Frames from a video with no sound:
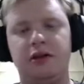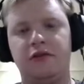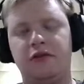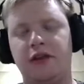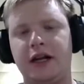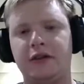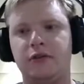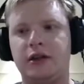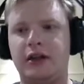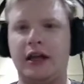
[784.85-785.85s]
of a funny
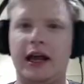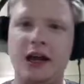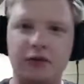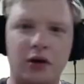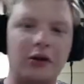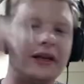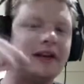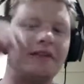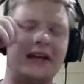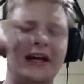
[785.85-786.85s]
with the head rolling
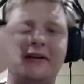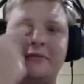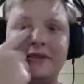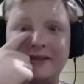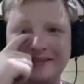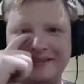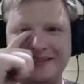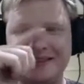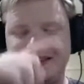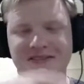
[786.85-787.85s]
out of the helmet,
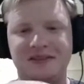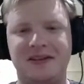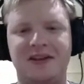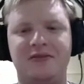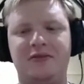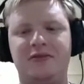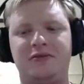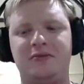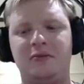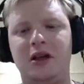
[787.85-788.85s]
and a
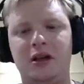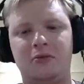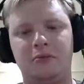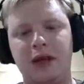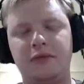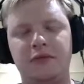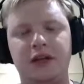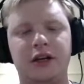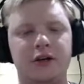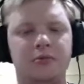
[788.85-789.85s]
meme
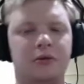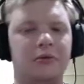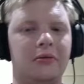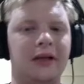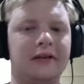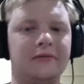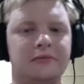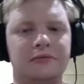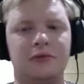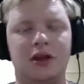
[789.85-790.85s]
video probably
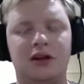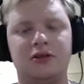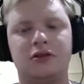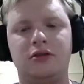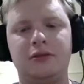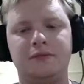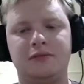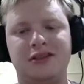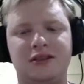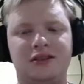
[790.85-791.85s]
that I saw,
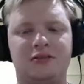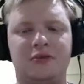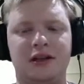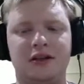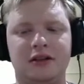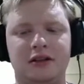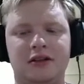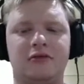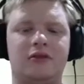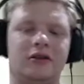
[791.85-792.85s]
which is pretty,
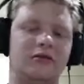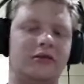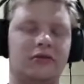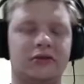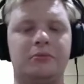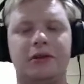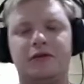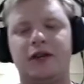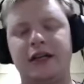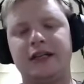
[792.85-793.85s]
well, it was a bit
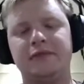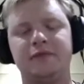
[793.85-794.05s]
funny.